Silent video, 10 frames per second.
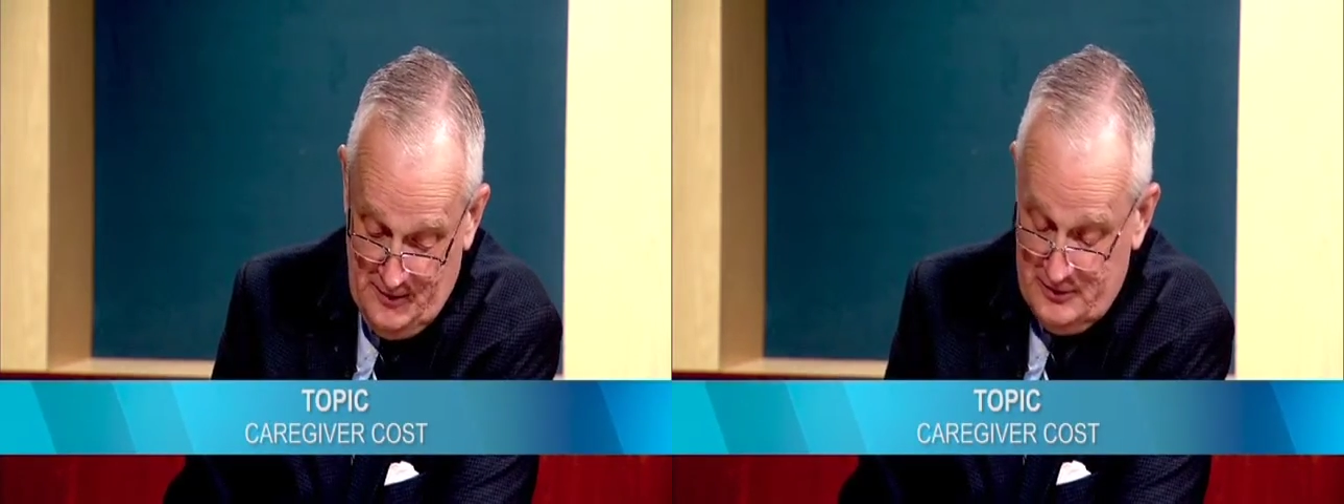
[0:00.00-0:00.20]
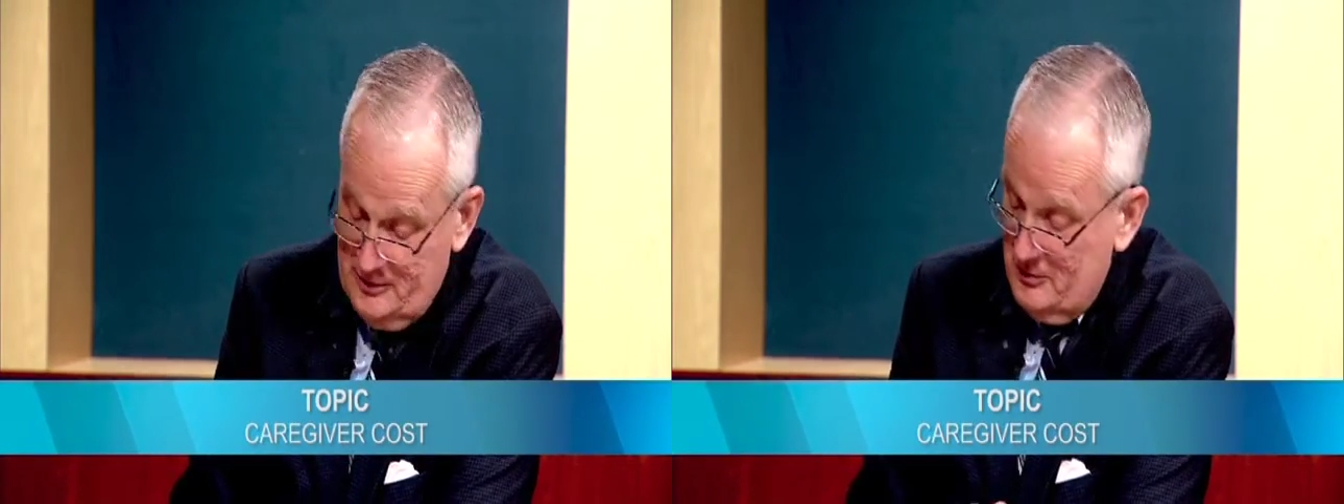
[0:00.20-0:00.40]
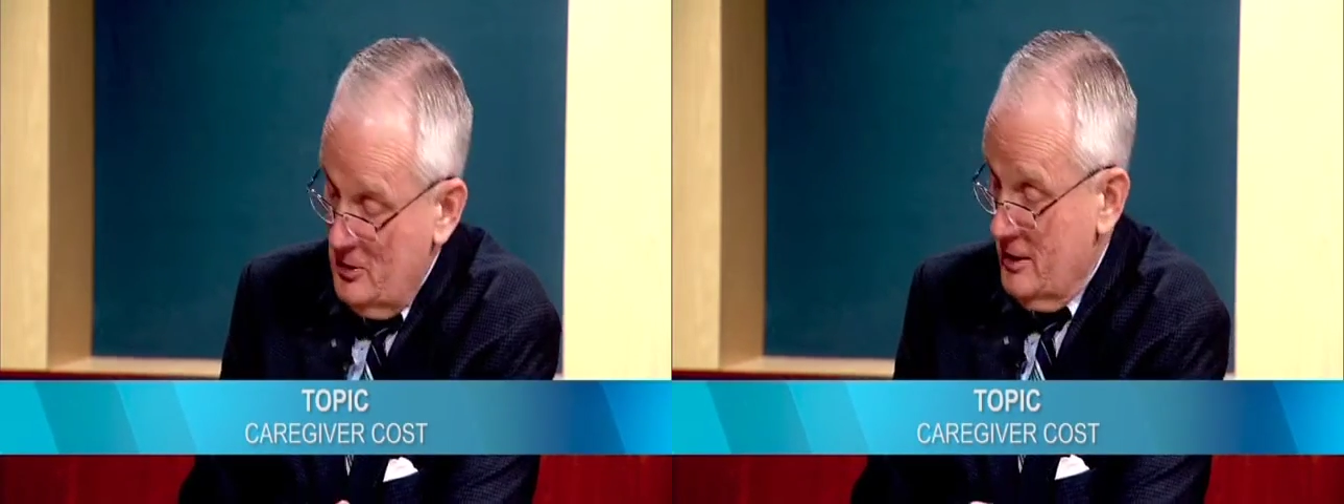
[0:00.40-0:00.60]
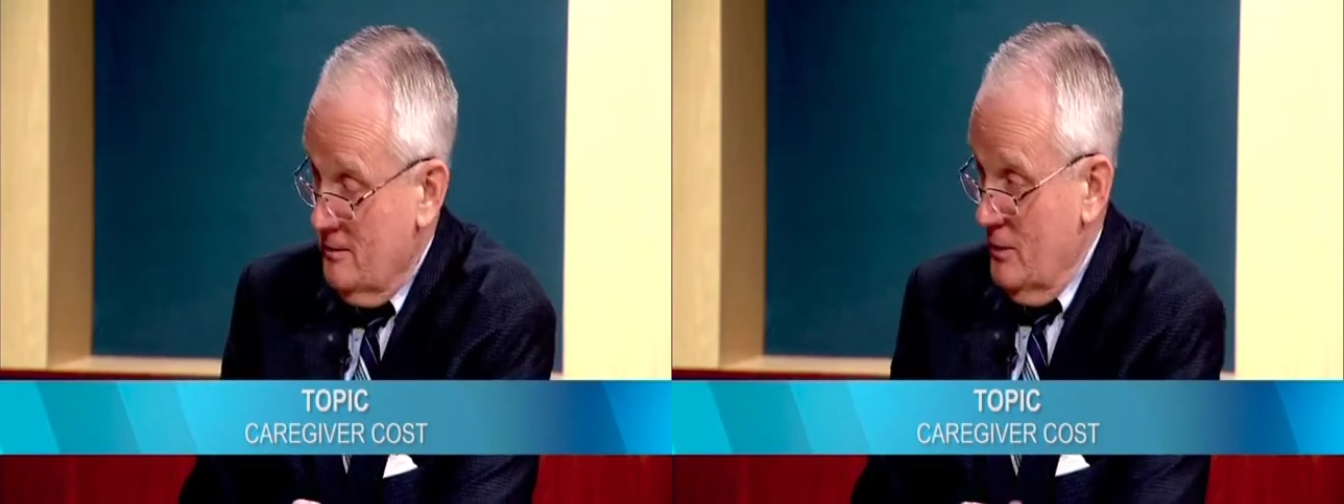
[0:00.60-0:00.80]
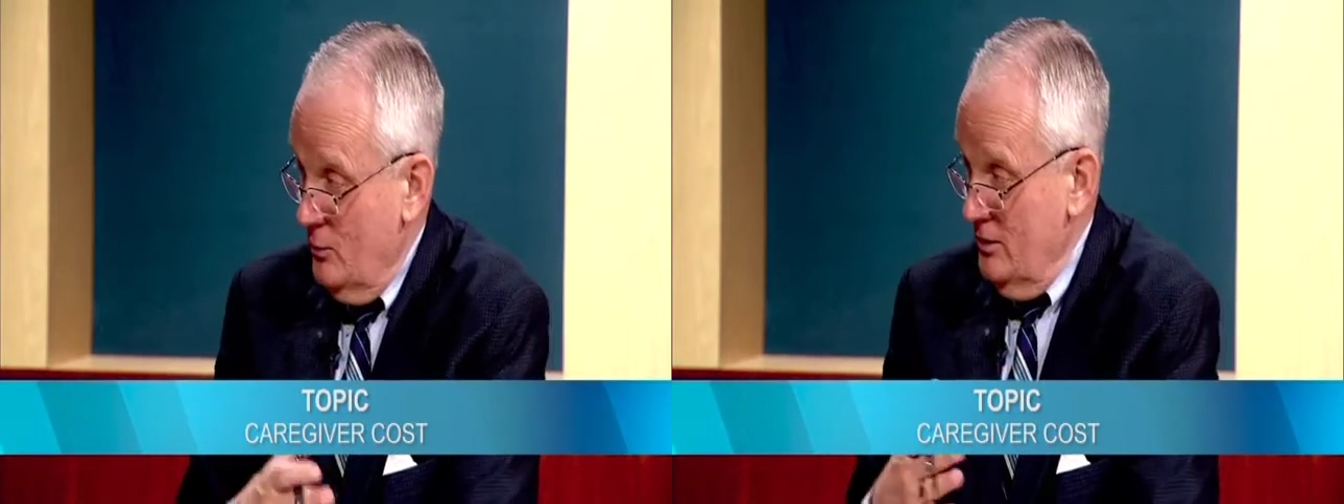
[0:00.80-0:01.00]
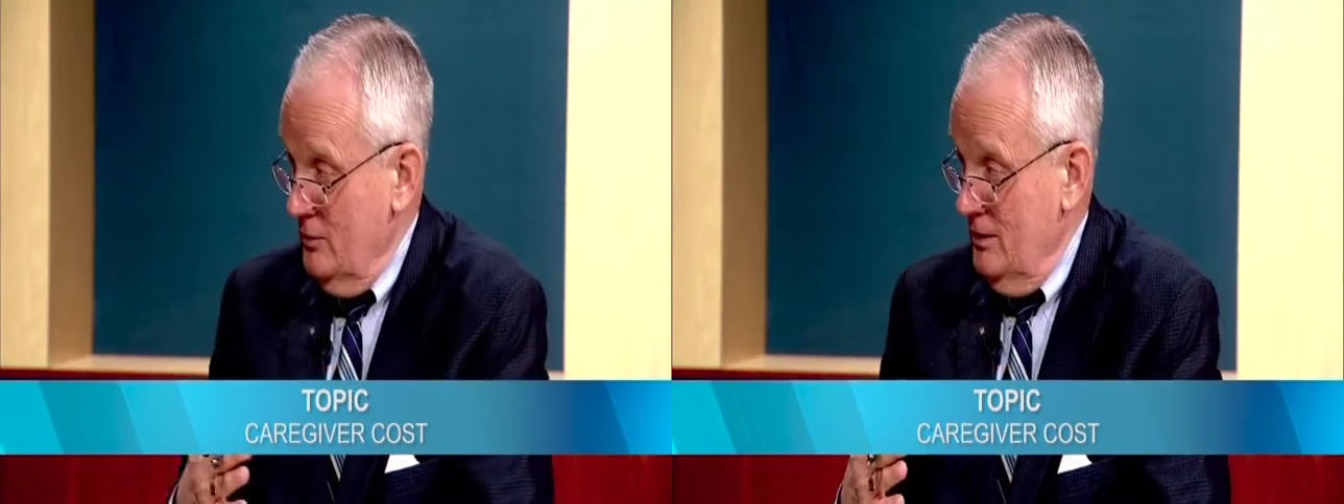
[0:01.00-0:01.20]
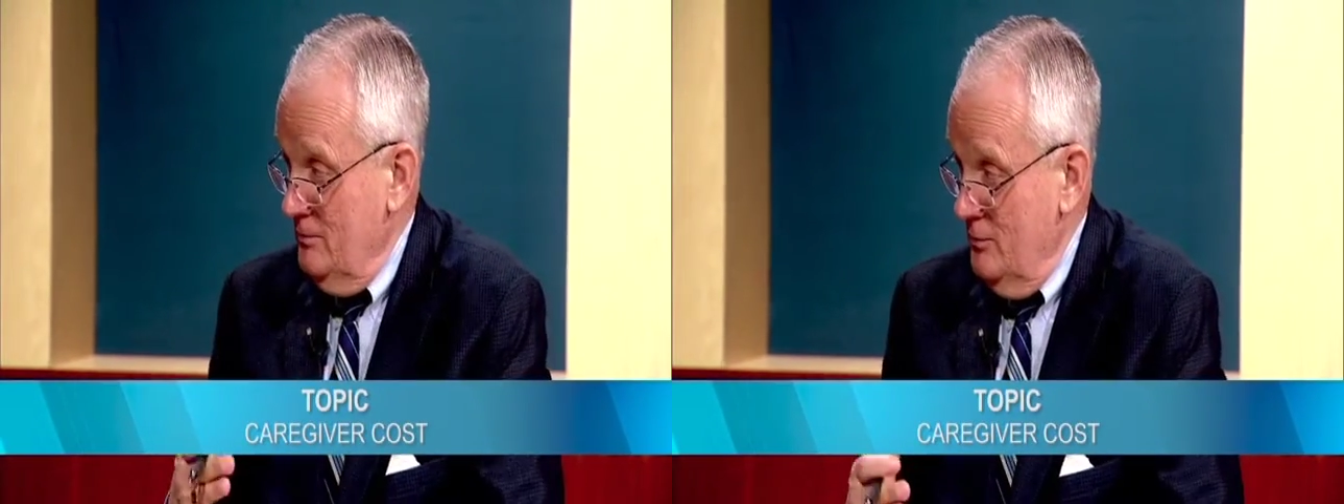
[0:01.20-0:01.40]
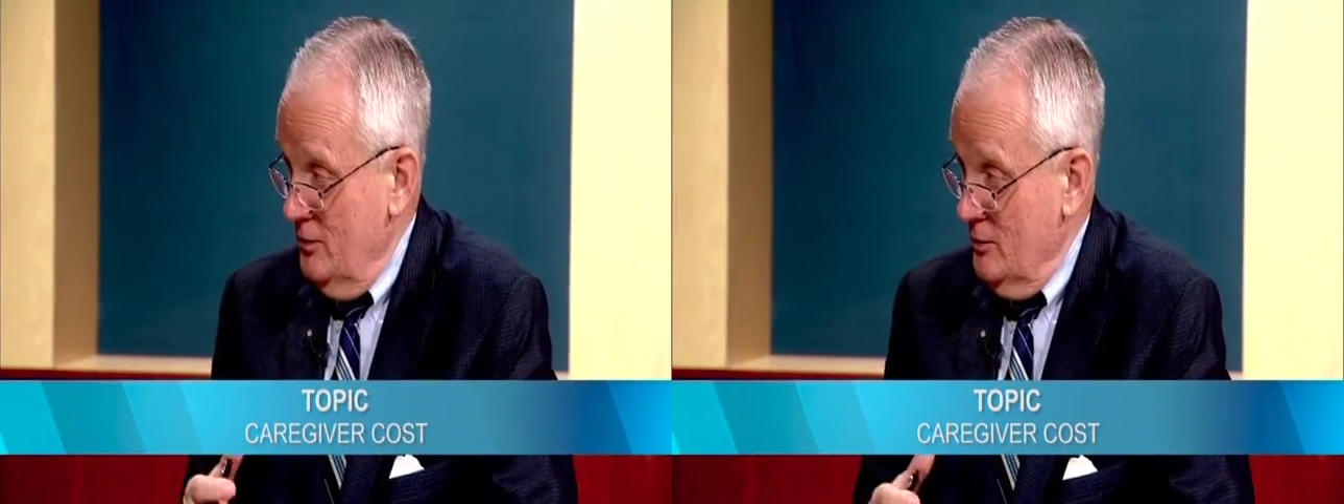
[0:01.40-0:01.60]
Let's just talk about what are we
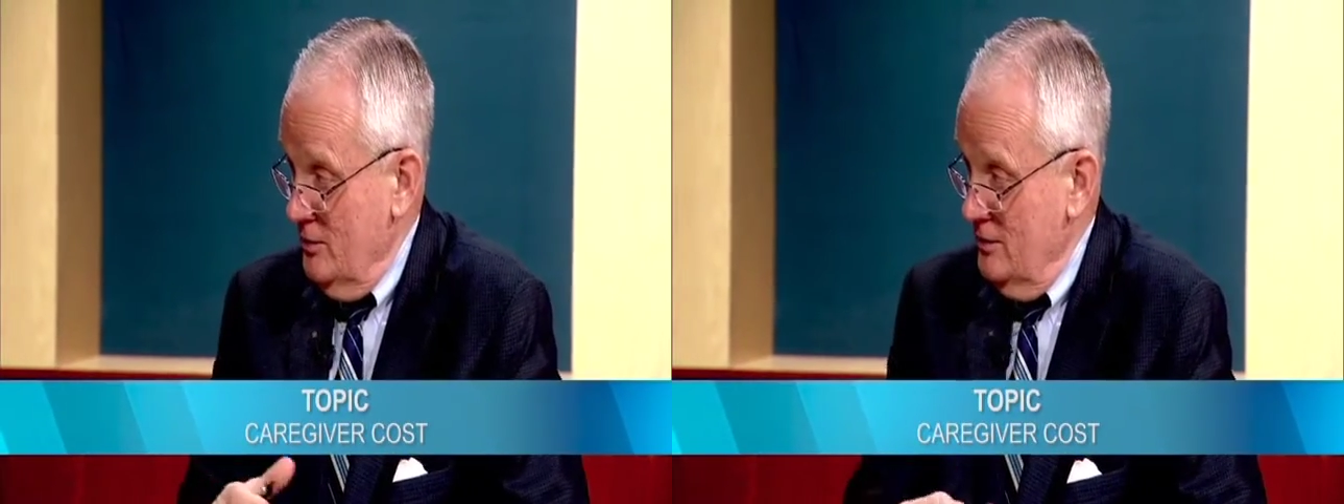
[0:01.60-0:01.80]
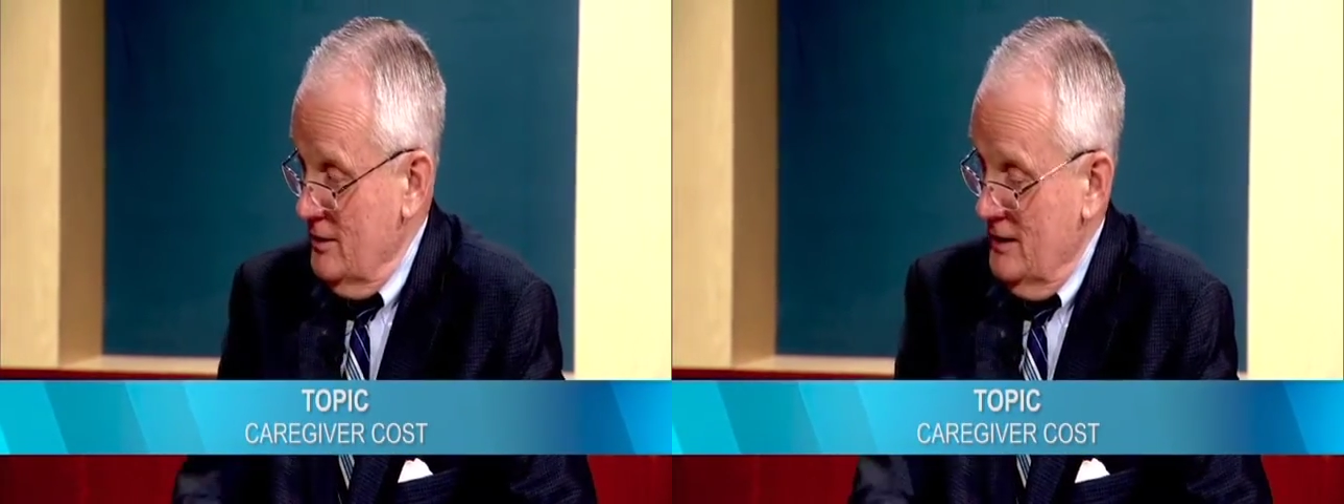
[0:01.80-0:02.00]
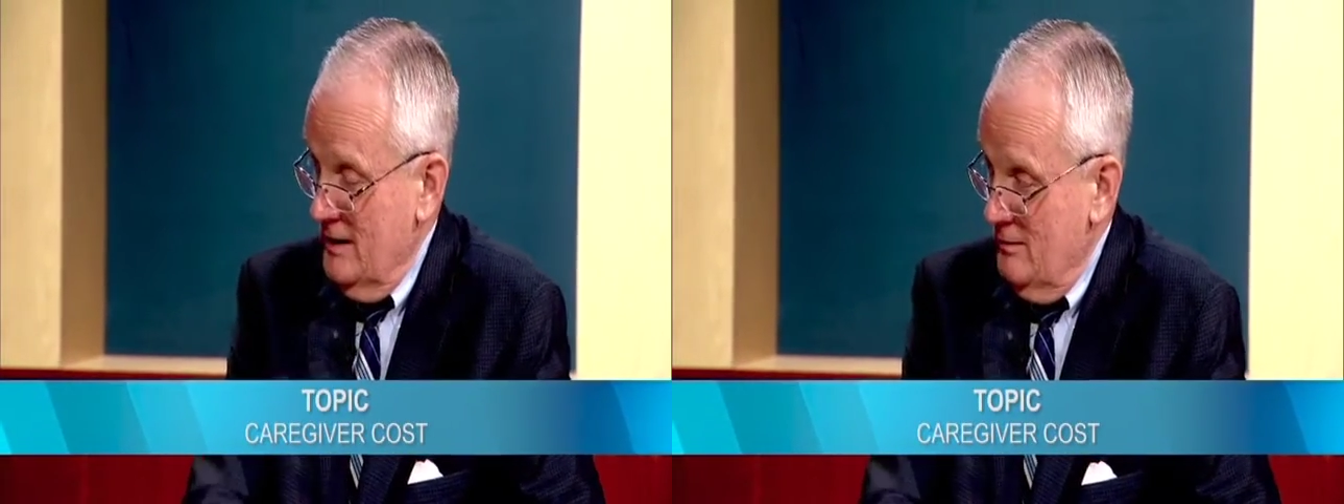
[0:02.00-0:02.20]
looking at?